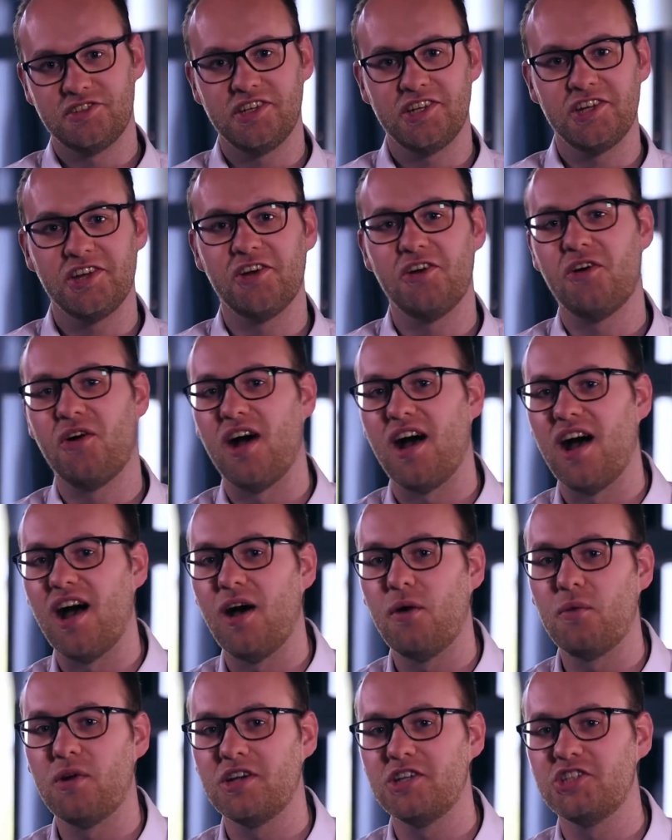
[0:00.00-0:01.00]
video, I
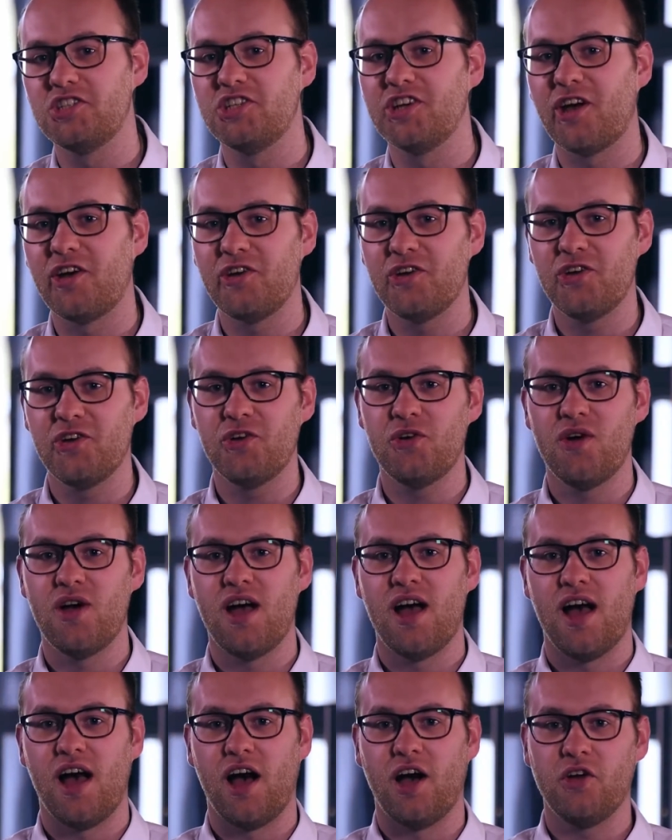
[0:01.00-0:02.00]
want to show you
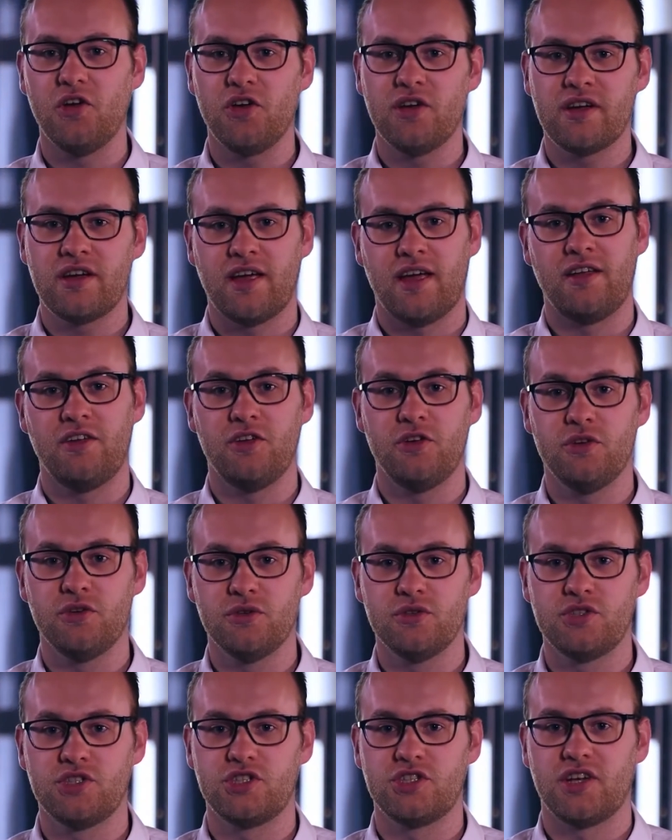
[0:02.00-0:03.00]
how you can
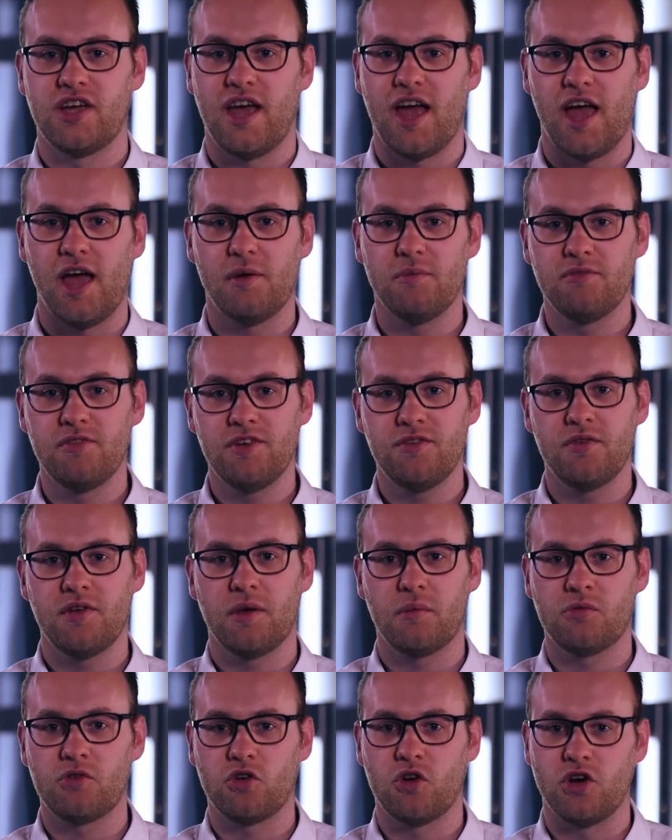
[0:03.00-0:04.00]
use
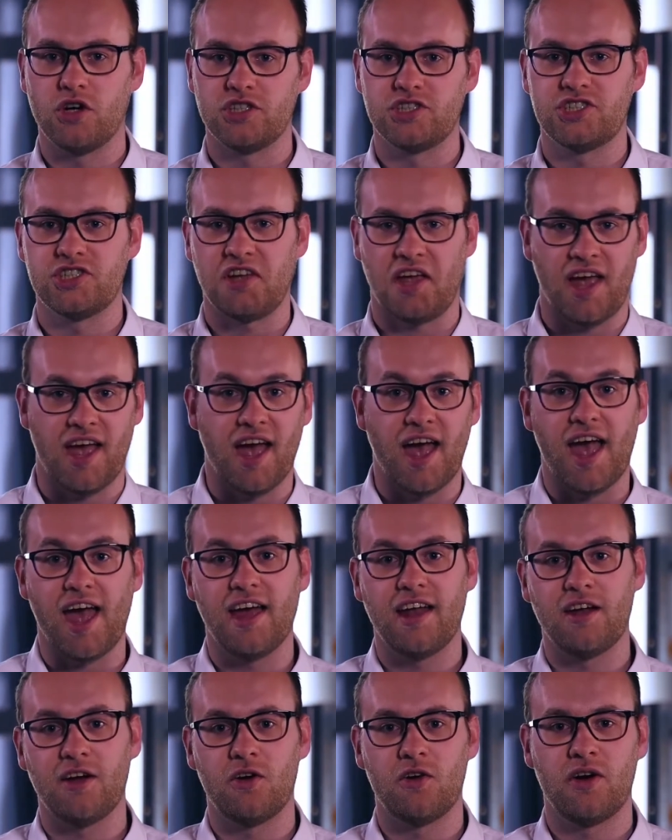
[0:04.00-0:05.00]
MvvmCross
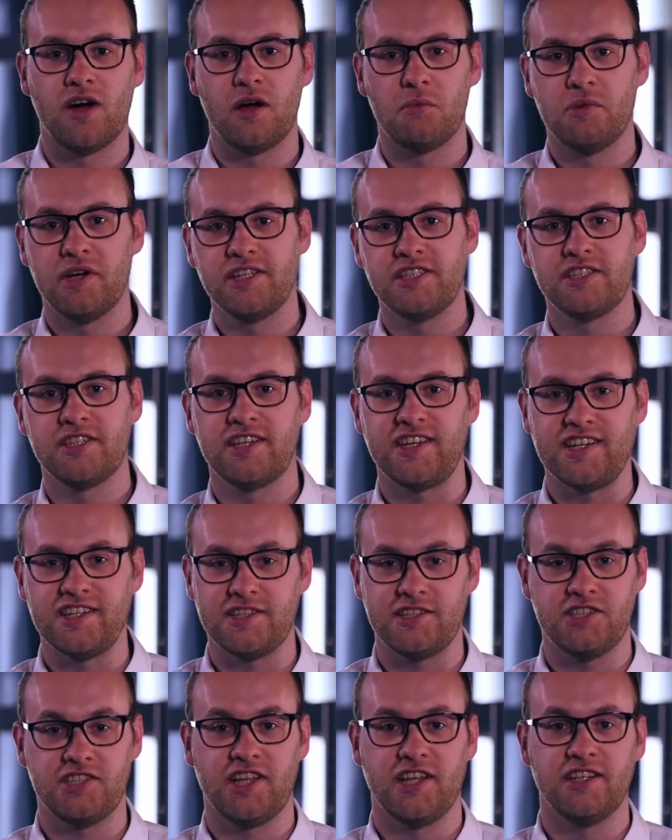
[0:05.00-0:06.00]
and our amazing
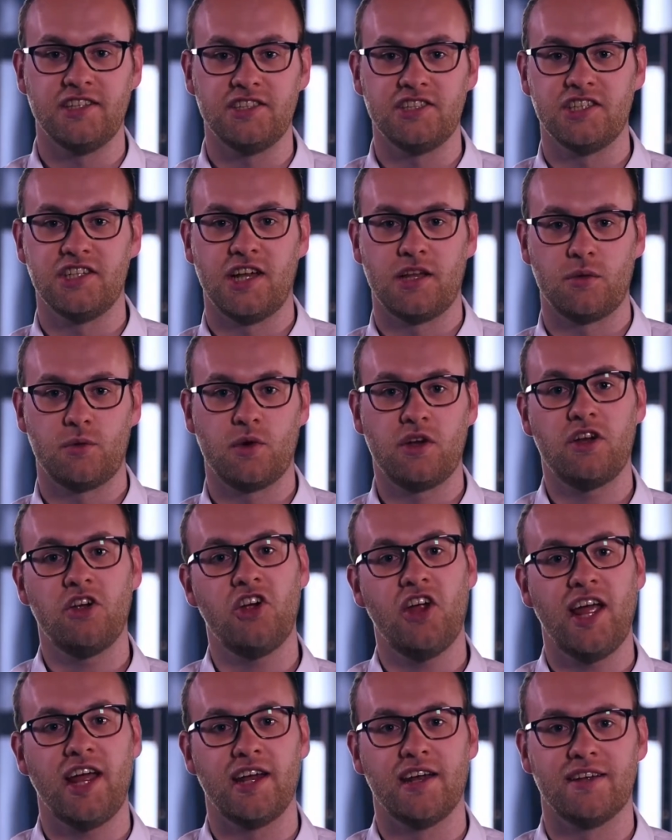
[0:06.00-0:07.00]
extension that we
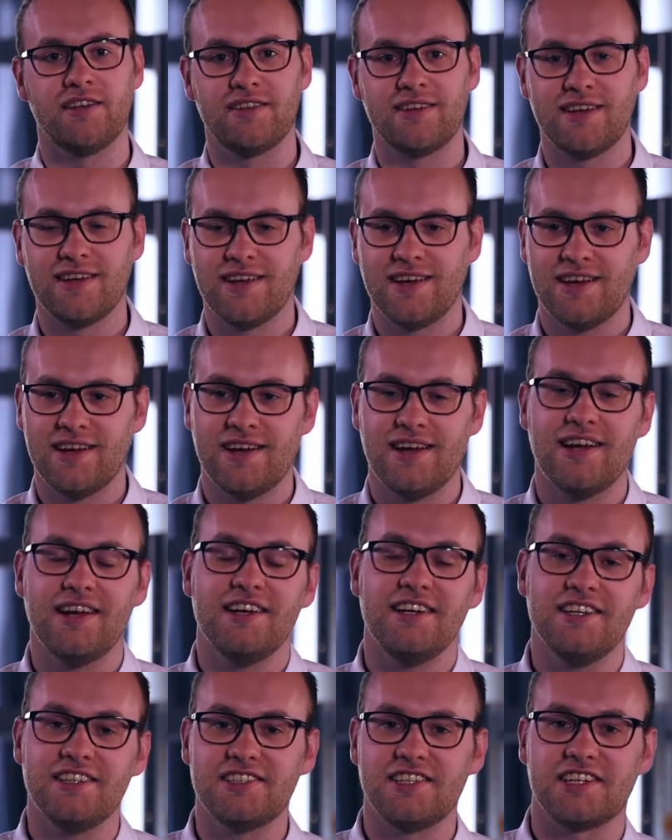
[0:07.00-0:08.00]
created.
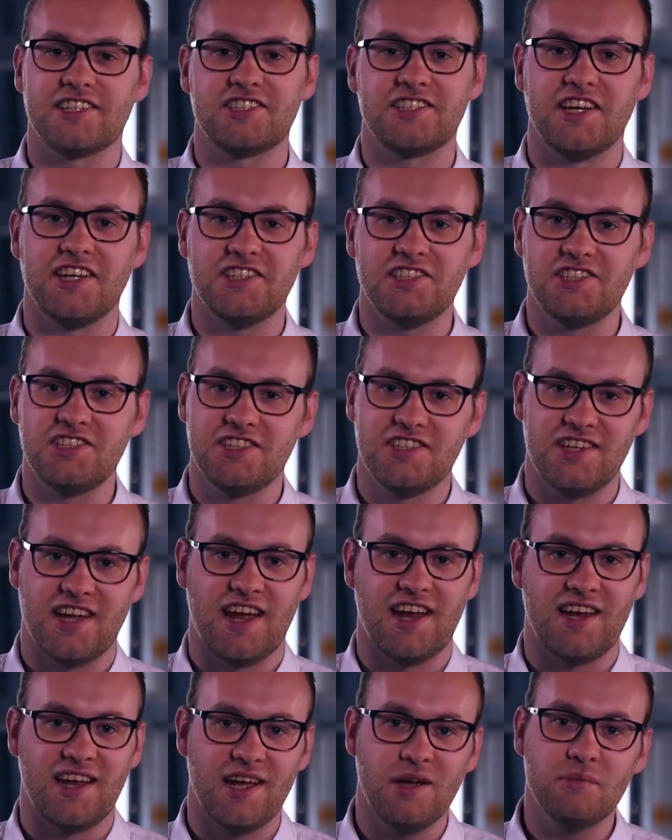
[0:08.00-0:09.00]
This extension
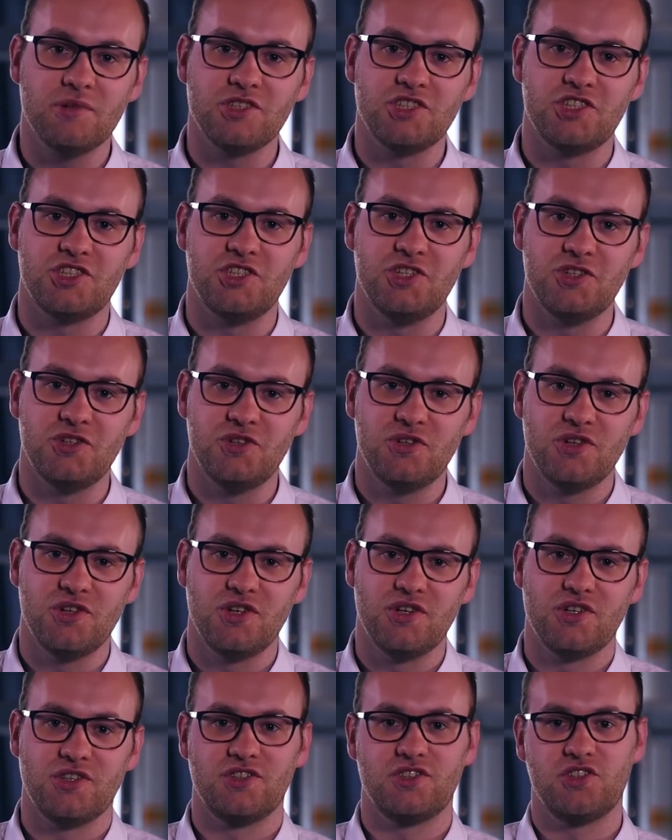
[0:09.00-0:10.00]
enables you
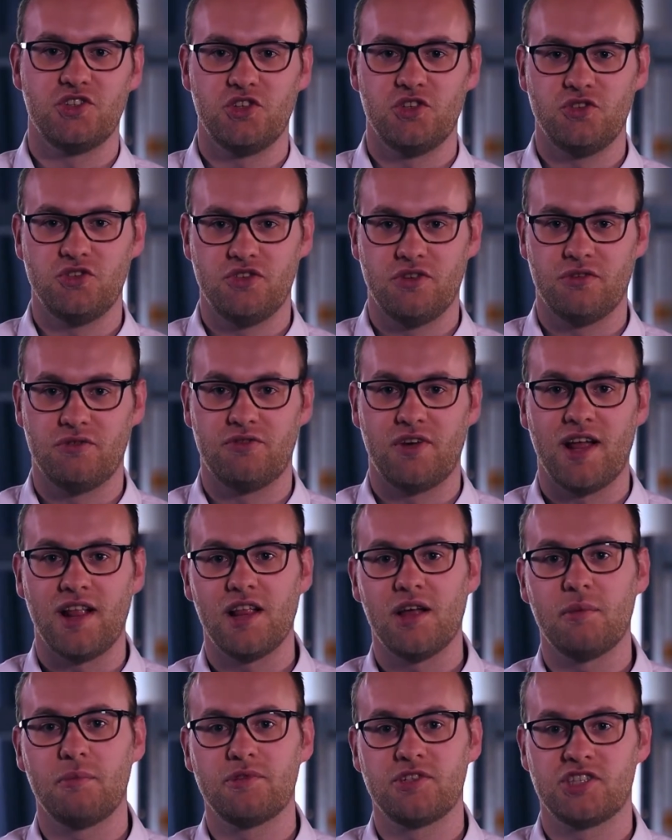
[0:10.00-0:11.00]
to
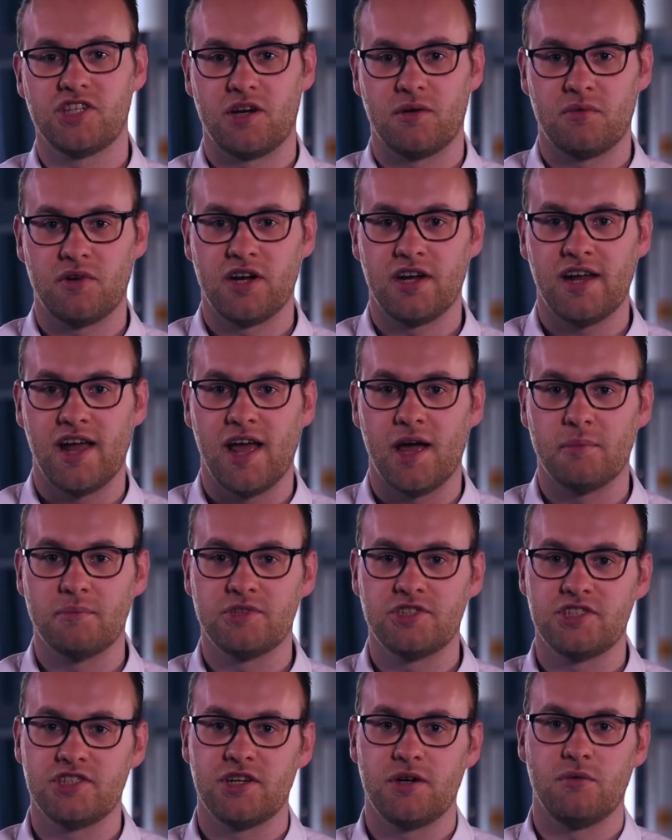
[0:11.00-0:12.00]
develop Xamarin
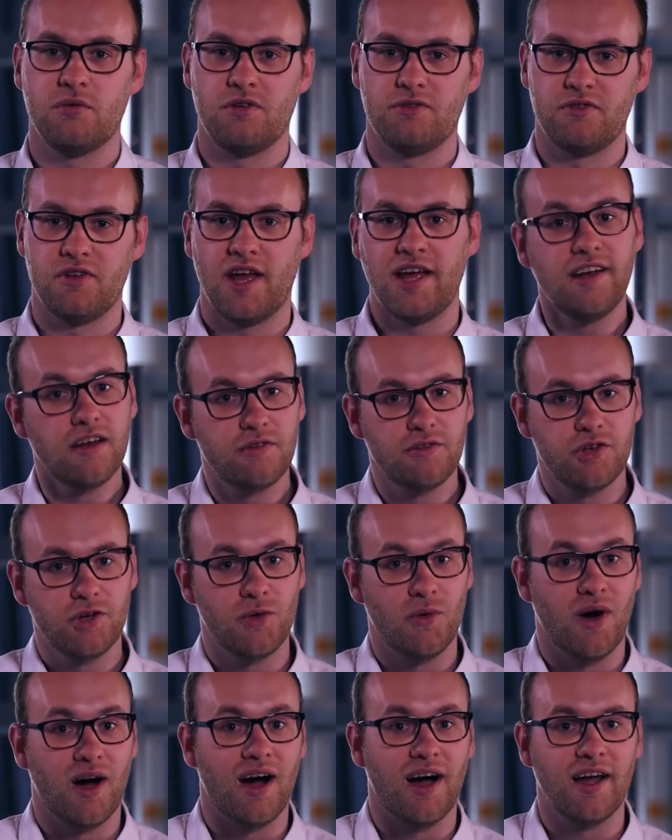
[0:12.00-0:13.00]
apps with native
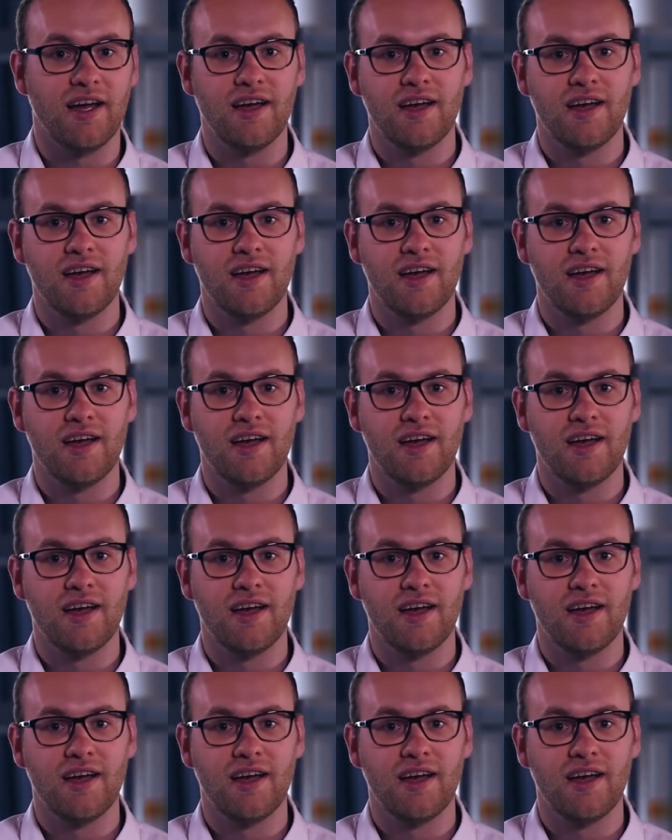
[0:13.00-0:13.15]
UI